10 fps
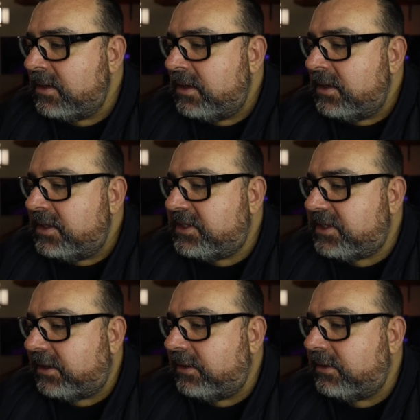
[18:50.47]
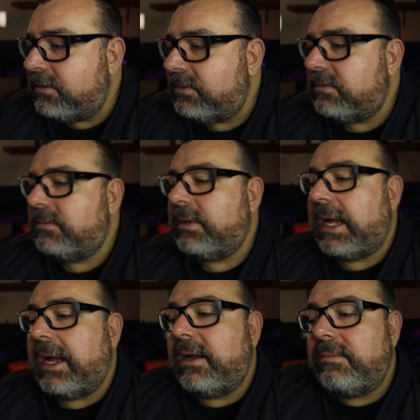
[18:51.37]
So,
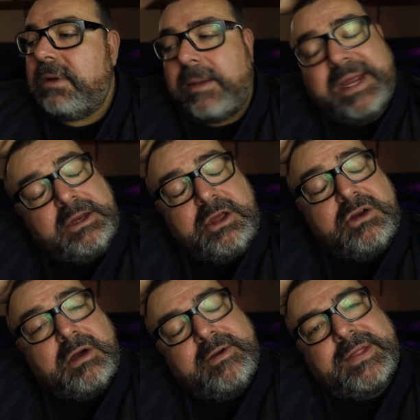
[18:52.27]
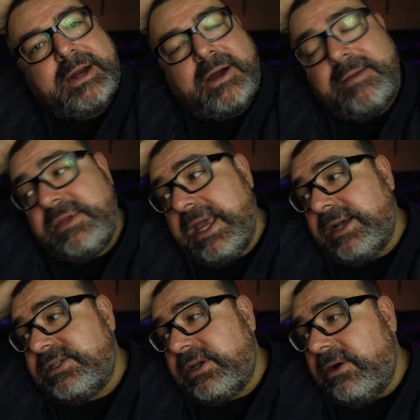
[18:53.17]
I mean, that
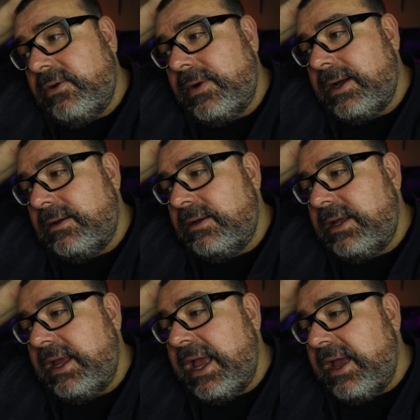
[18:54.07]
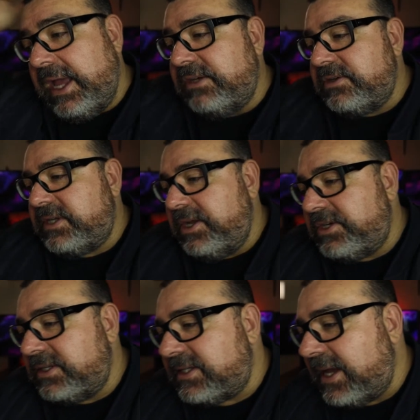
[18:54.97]
interesting you
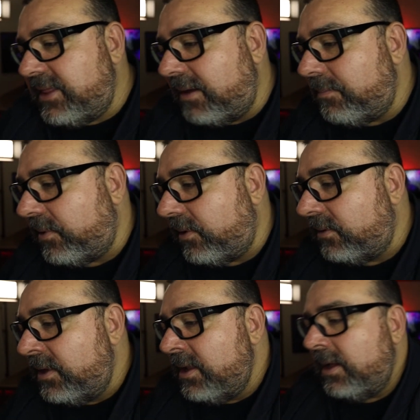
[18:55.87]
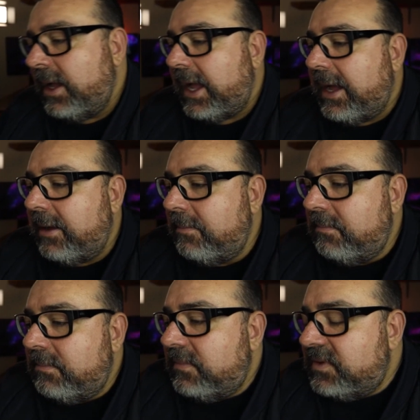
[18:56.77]
should say that, Paul.
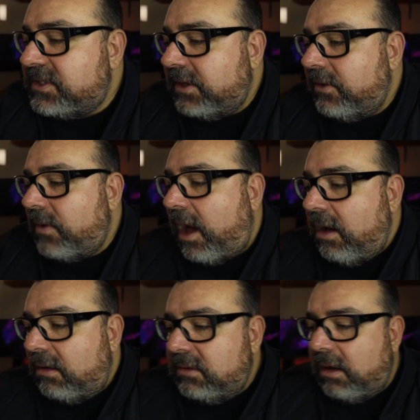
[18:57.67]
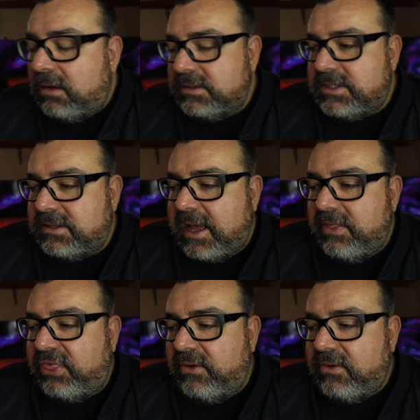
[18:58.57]
So hold on to
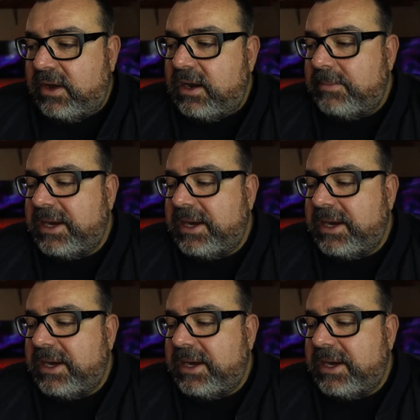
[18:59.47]
that thought. I mean,